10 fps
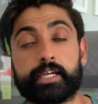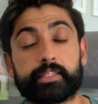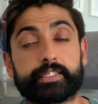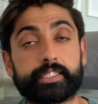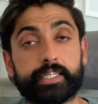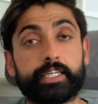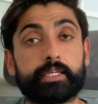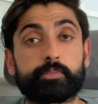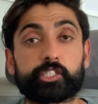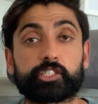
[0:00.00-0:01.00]
The
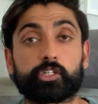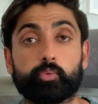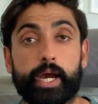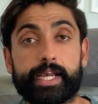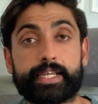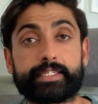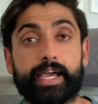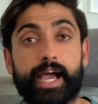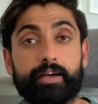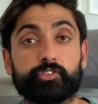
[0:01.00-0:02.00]
team is still waiting to
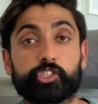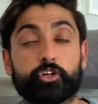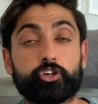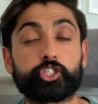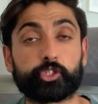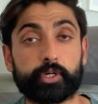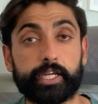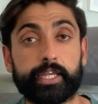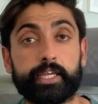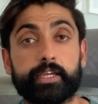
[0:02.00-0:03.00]
have
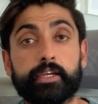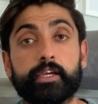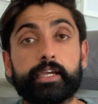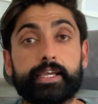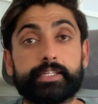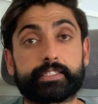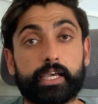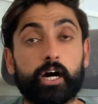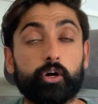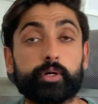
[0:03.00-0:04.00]
surgery
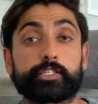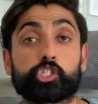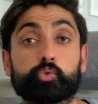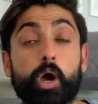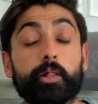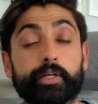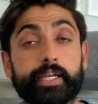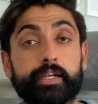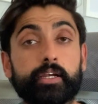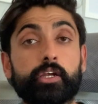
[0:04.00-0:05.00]
until his
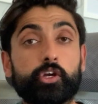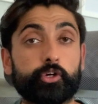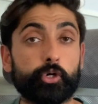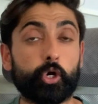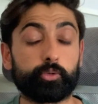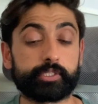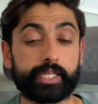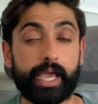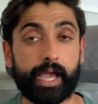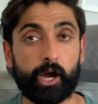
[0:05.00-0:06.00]
swelling goes
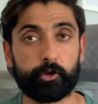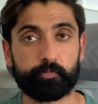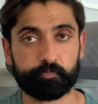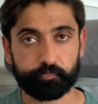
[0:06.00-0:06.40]
down.